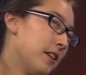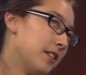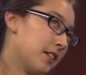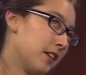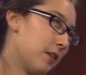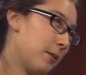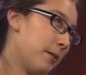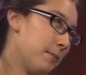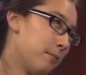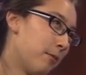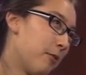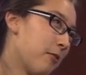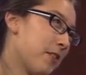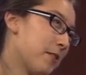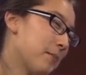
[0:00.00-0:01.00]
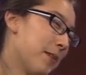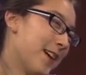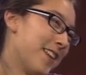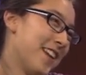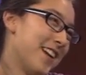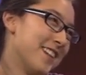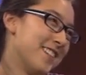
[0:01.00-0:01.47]
be broken by
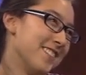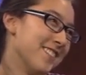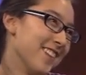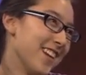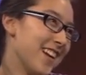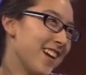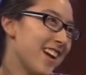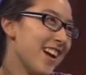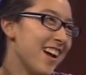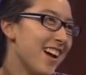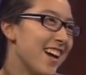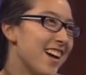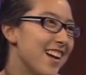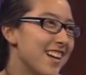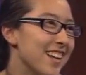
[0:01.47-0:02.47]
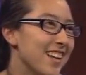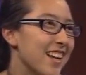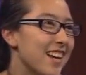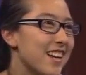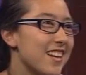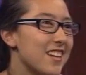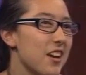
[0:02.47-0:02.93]
the end of like
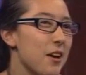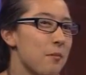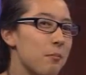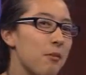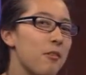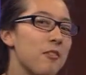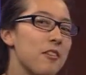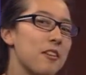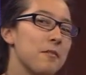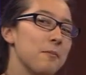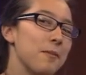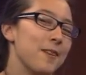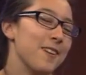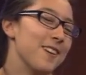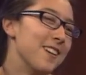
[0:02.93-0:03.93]
not broken, but